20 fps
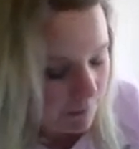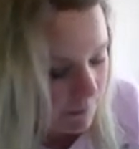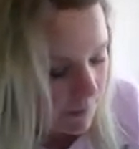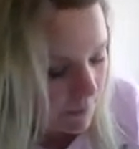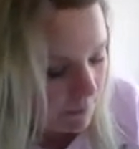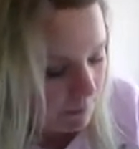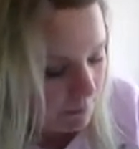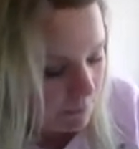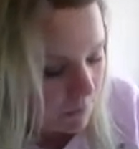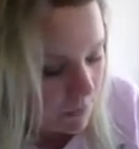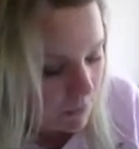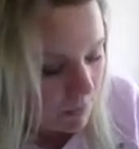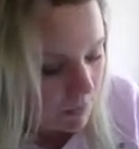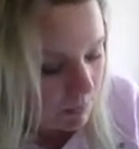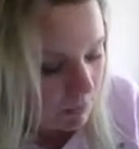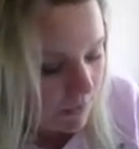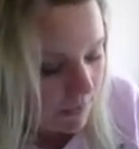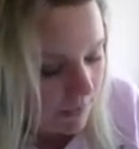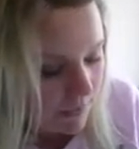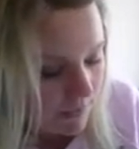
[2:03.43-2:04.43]
that
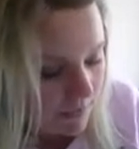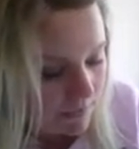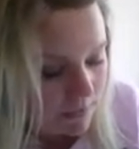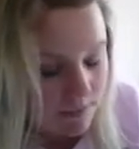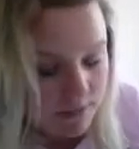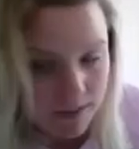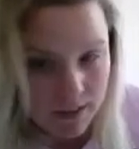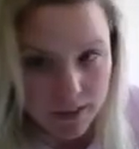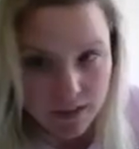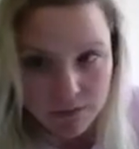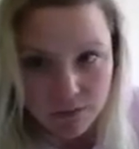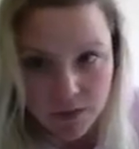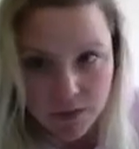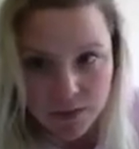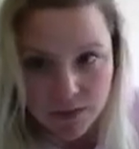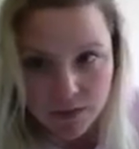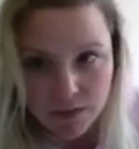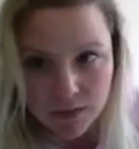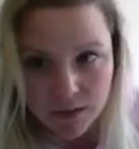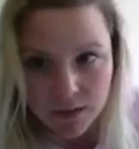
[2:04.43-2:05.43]
multiply to give
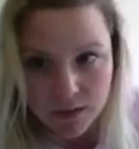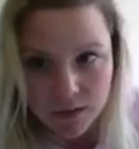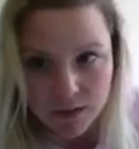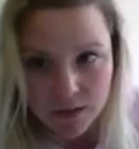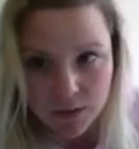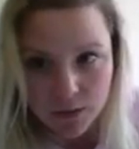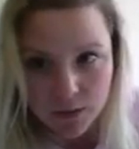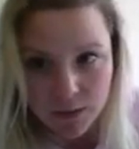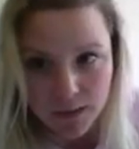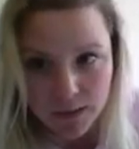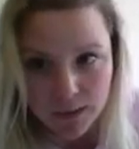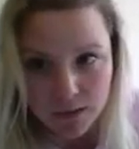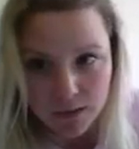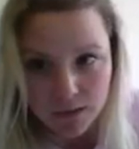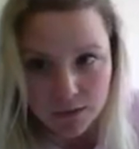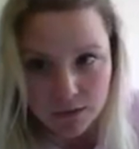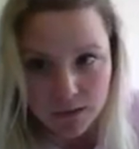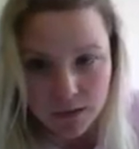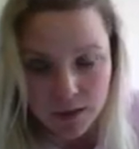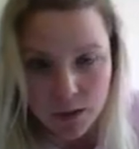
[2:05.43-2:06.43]
us this
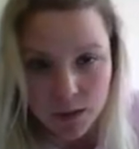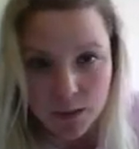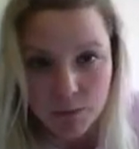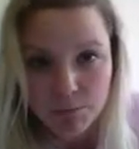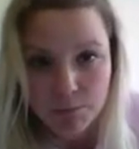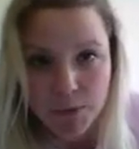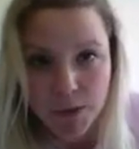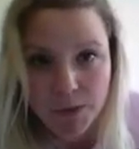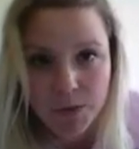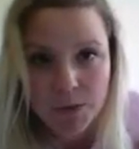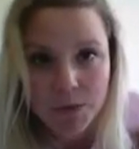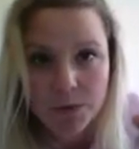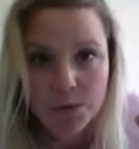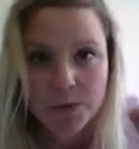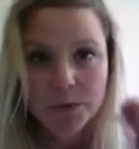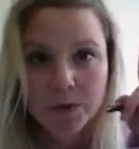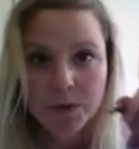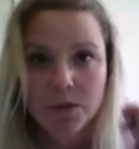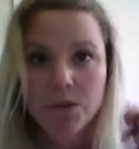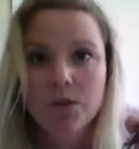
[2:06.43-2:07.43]
12, but those
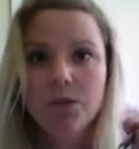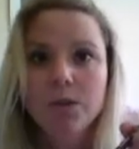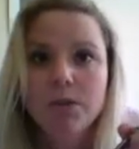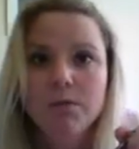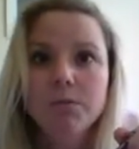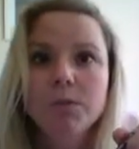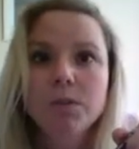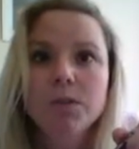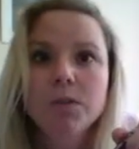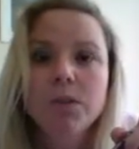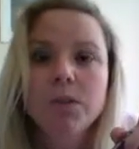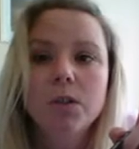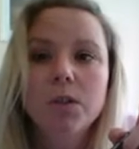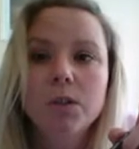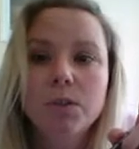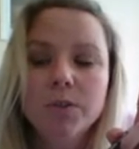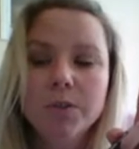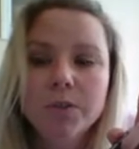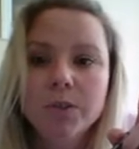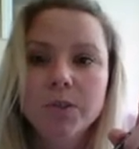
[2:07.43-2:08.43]
two numbers
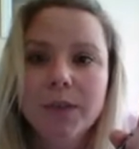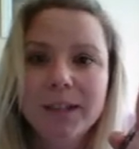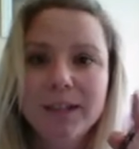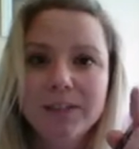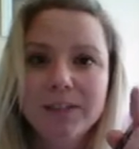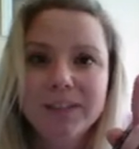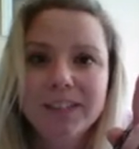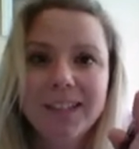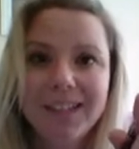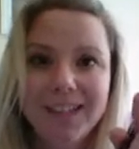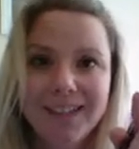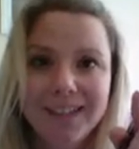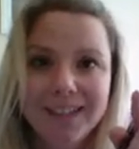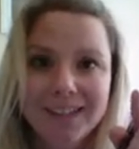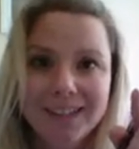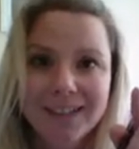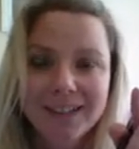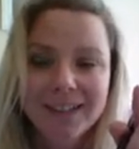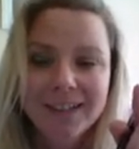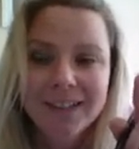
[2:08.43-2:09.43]
also have to
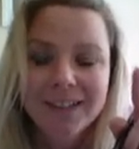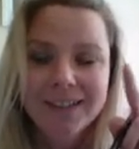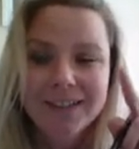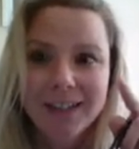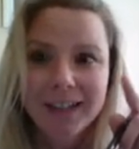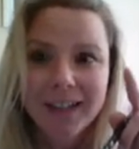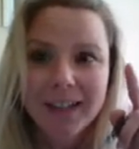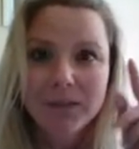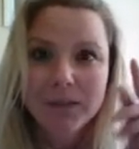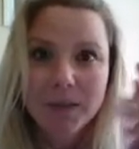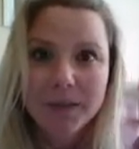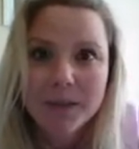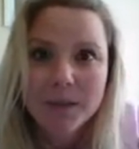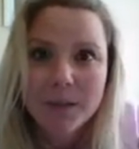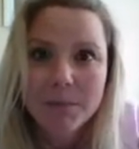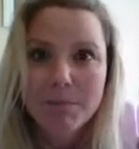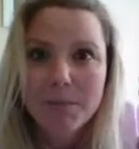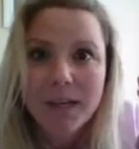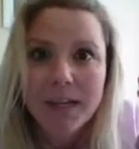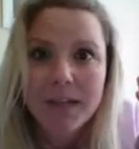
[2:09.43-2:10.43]
add to give us the
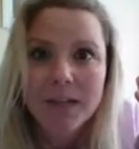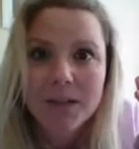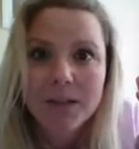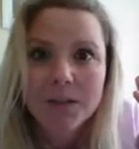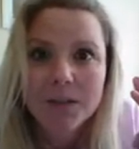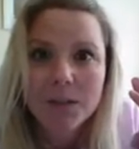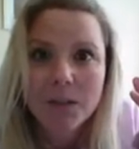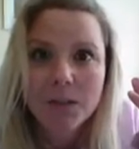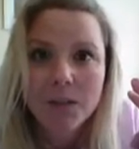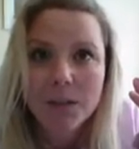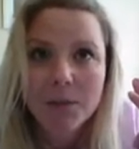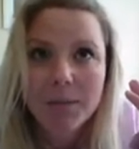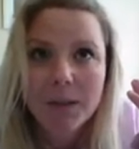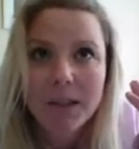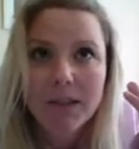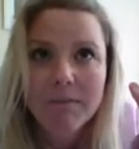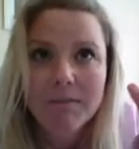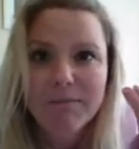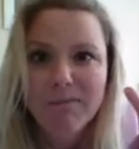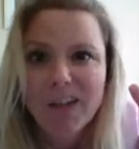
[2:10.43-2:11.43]
b
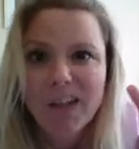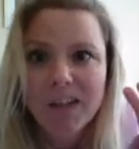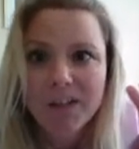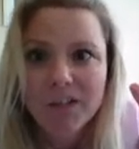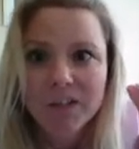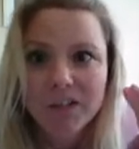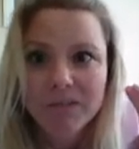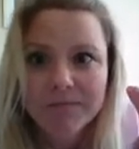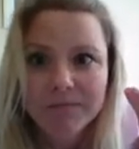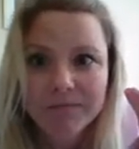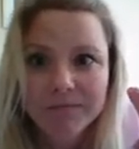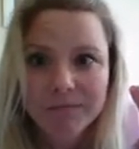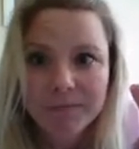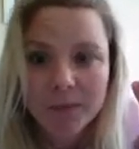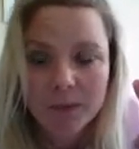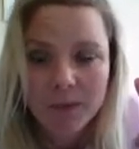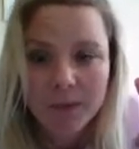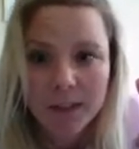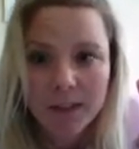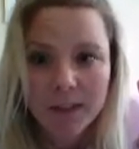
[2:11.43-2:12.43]
value,
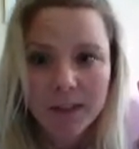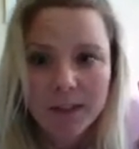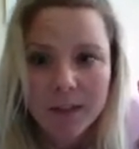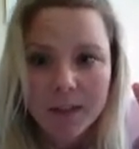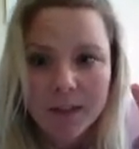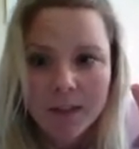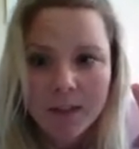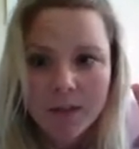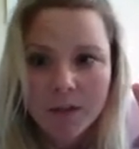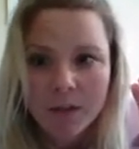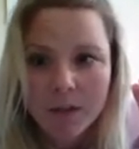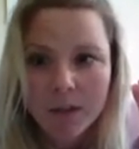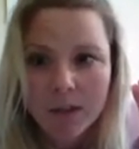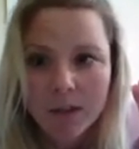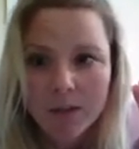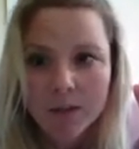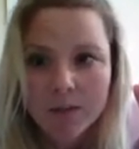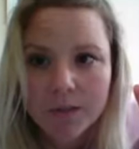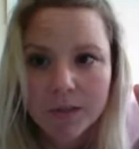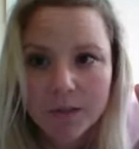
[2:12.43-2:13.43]
okay? So they
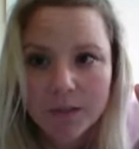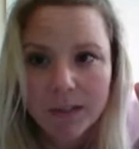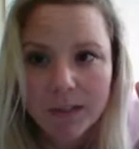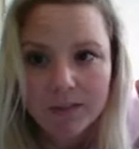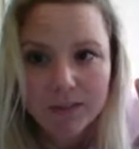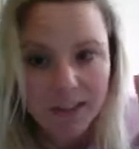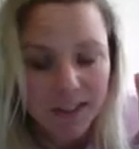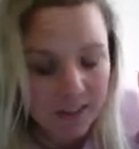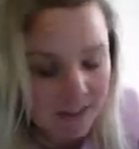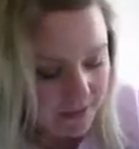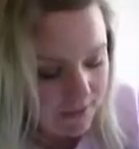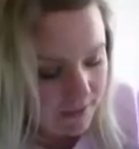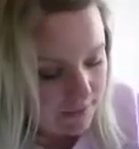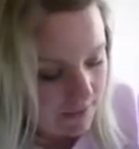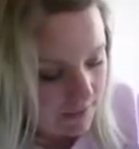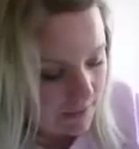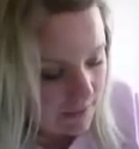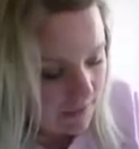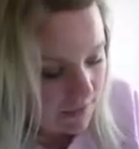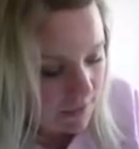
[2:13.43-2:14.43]
also have to add
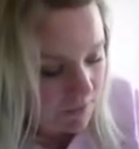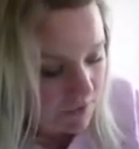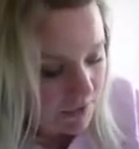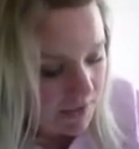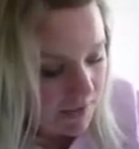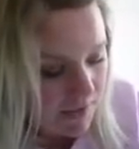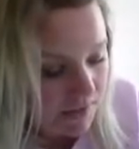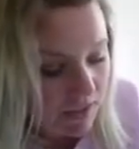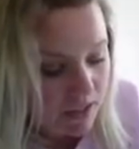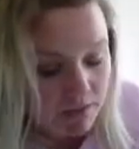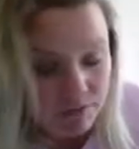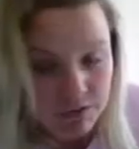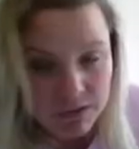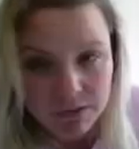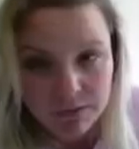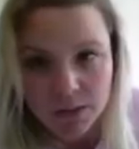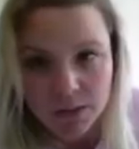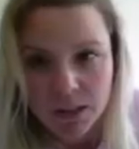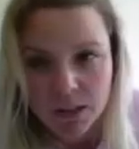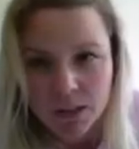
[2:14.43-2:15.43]
to give us 7.
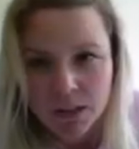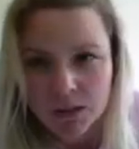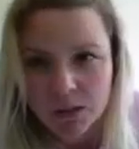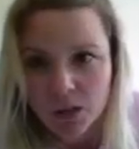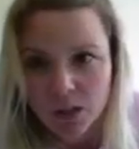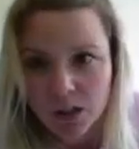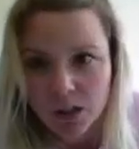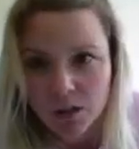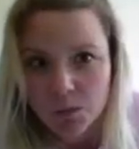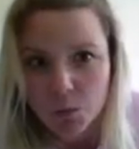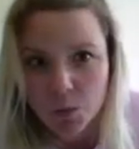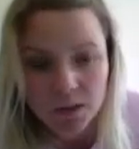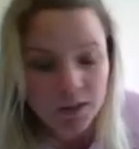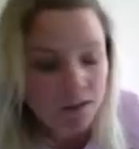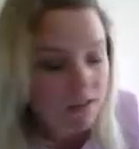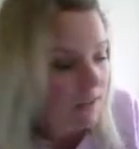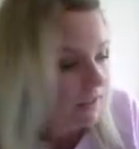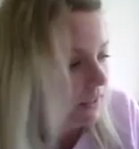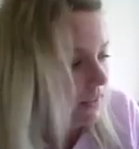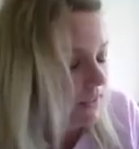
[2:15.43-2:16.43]
Now in one
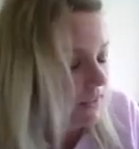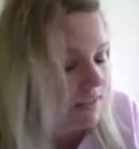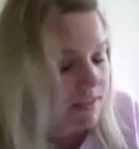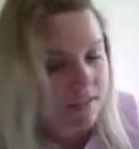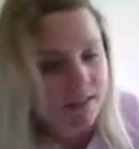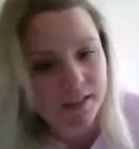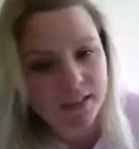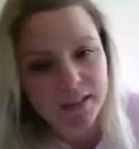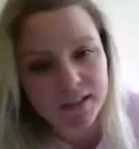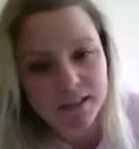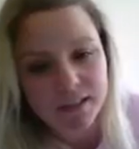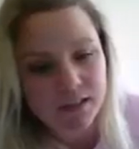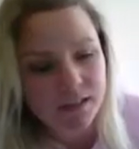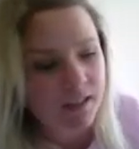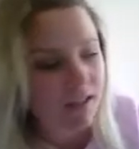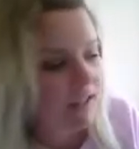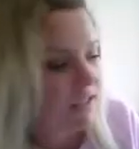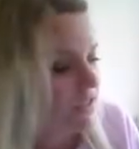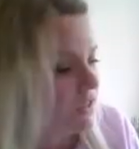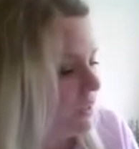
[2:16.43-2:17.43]
like this, it's
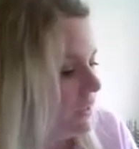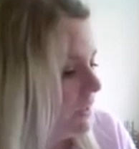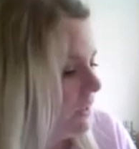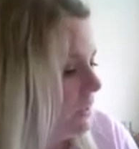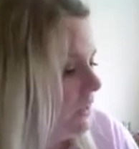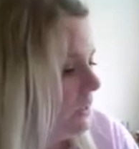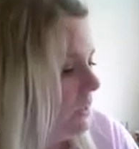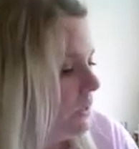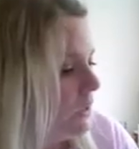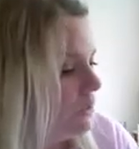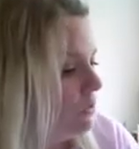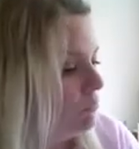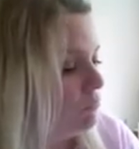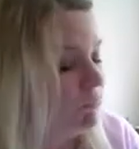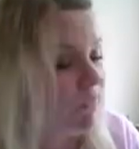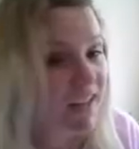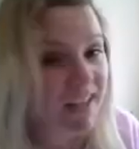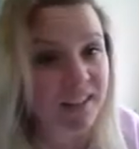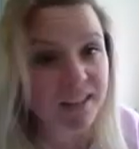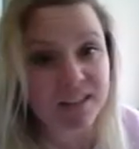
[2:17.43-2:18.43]
actually
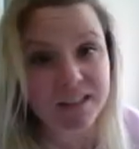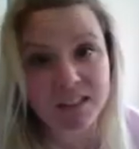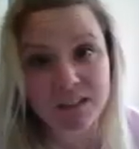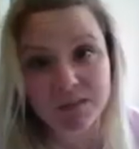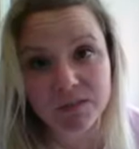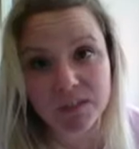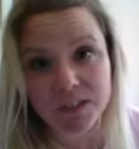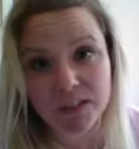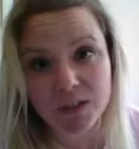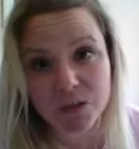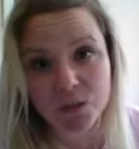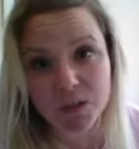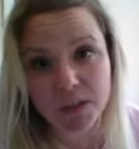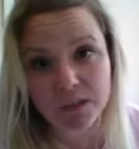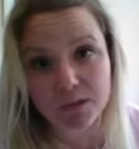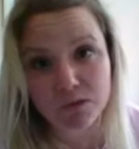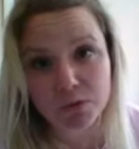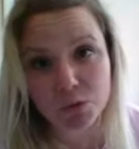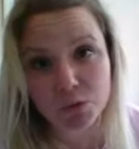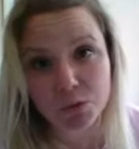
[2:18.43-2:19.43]
relatively
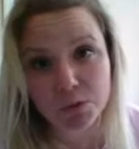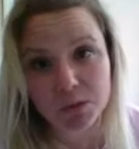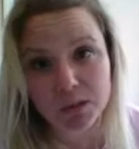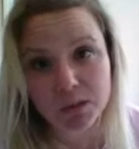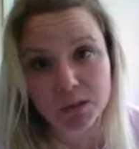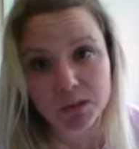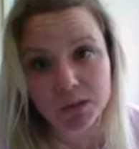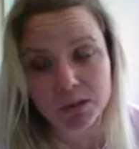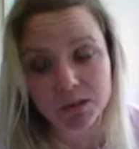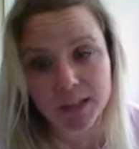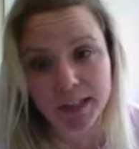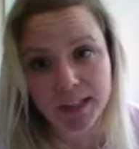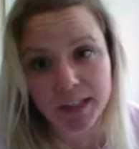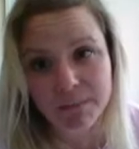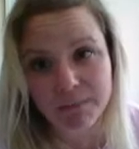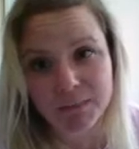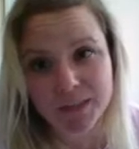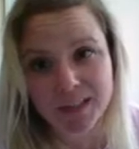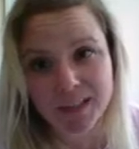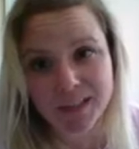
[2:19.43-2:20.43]
straightforward
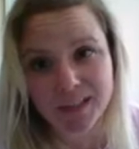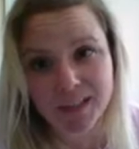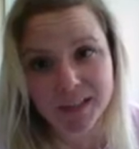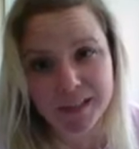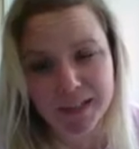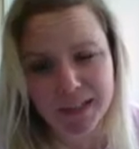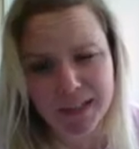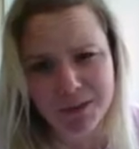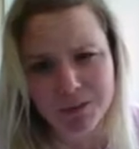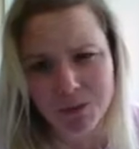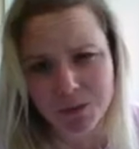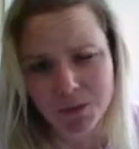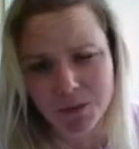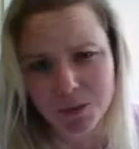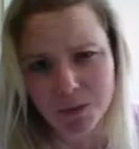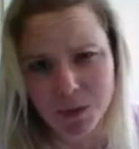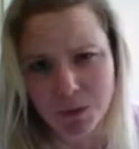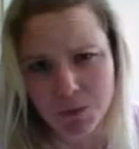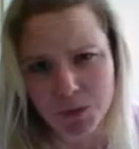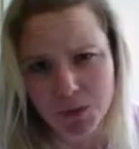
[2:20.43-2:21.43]
to see what those
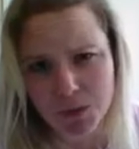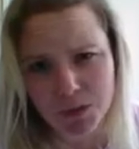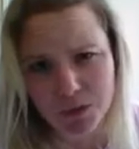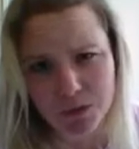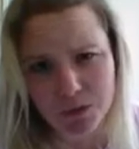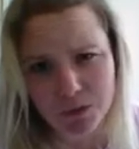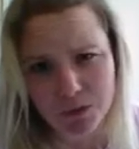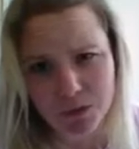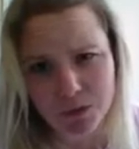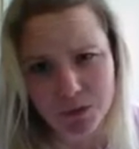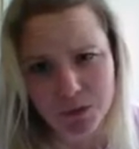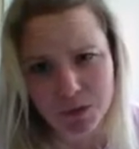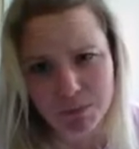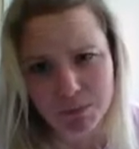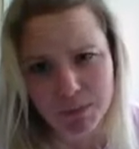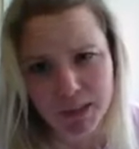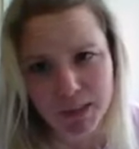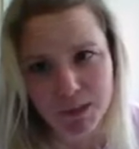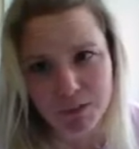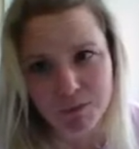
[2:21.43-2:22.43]
numbers are going to be.
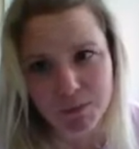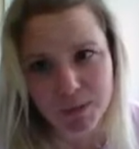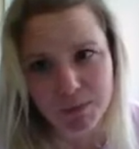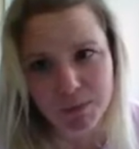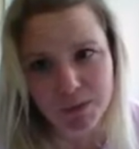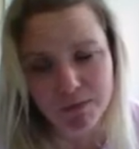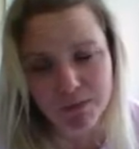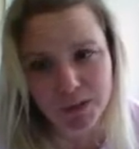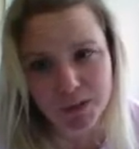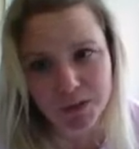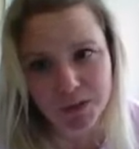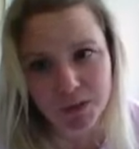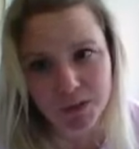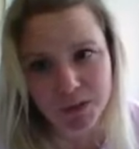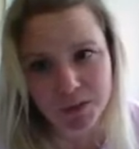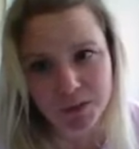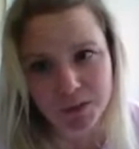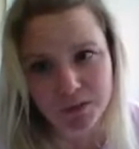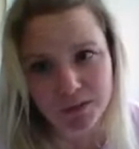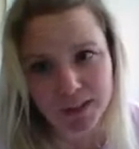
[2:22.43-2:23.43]
You've maybe figured it out
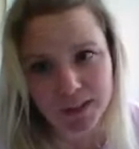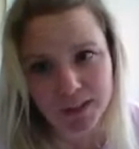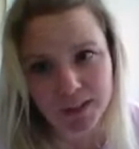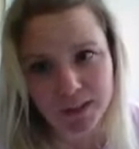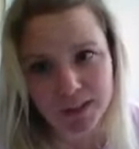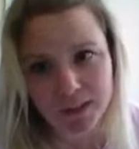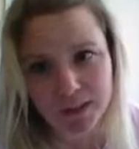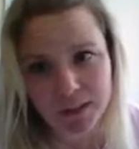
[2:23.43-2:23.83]
already.